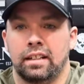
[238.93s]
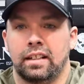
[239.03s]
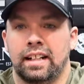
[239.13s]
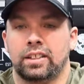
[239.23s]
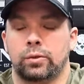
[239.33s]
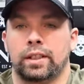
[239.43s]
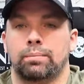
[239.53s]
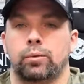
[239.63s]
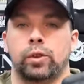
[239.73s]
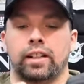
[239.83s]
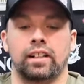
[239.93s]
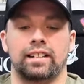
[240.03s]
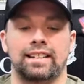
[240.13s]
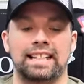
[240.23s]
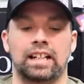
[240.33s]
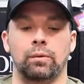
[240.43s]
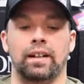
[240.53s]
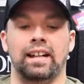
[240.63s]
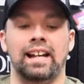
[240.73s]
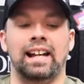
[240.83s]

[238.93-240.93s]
nice crisp trigger on the second one.